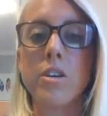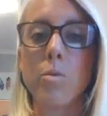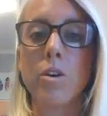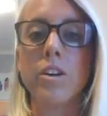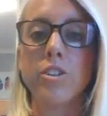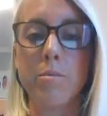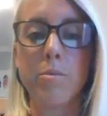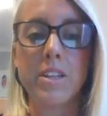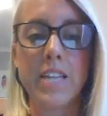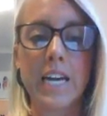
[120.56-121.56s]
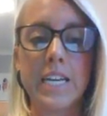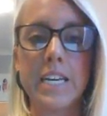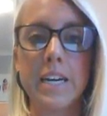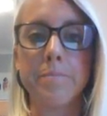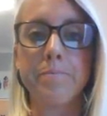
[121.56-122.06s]
you want to dot point that
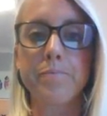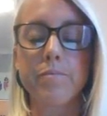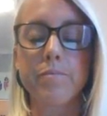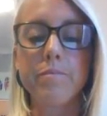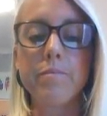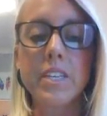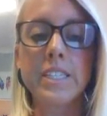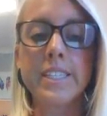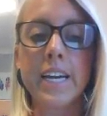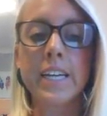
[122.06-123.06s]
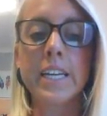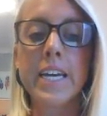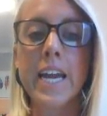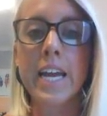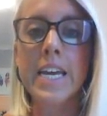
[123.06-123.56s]
here.
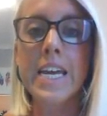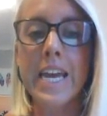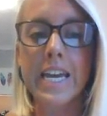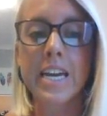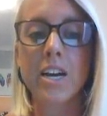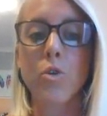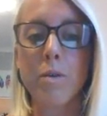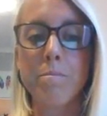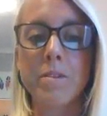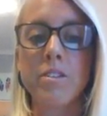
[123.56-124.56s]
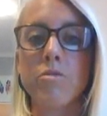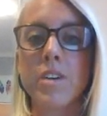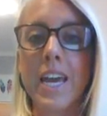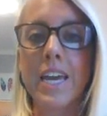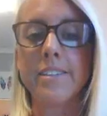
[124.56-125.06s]
Secondly, any key equipment or
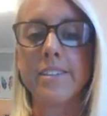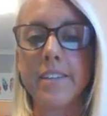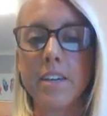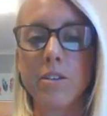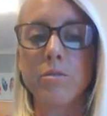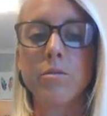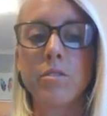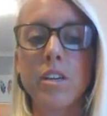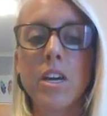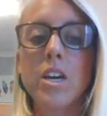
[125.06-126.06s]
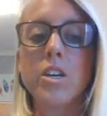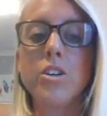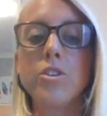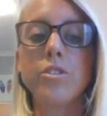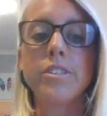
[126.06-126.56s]
key skills
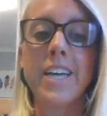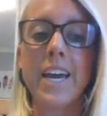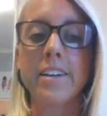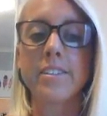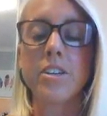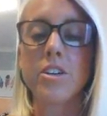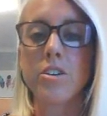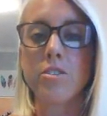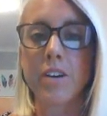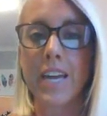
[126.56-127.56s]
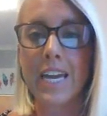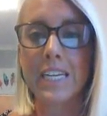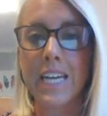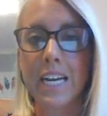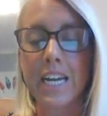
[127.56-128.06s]
used to execute your key
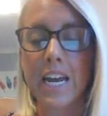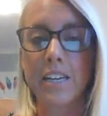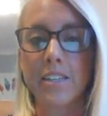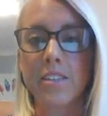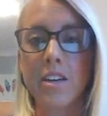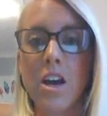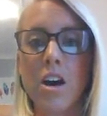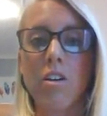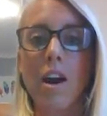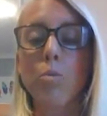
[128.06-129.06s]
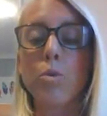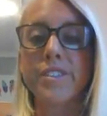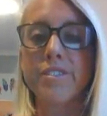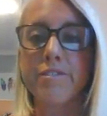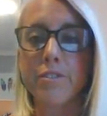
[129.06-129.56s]
techniques. All right,
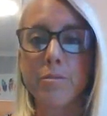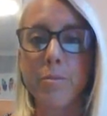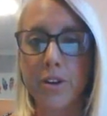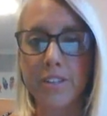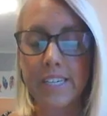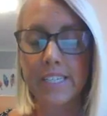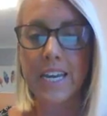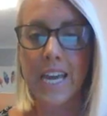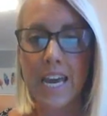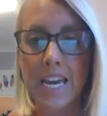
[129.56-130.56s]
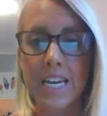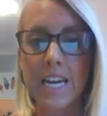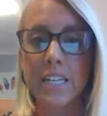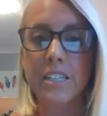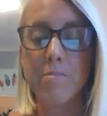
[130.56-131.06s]
was a food processor key
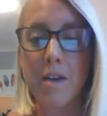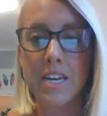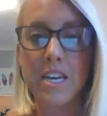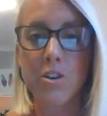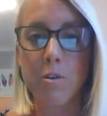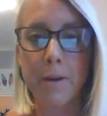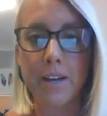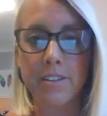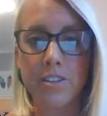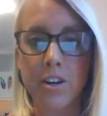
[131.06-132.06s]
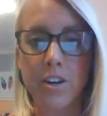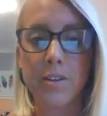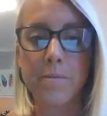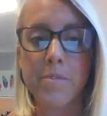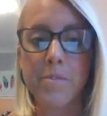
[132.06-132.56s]
to making your pesto?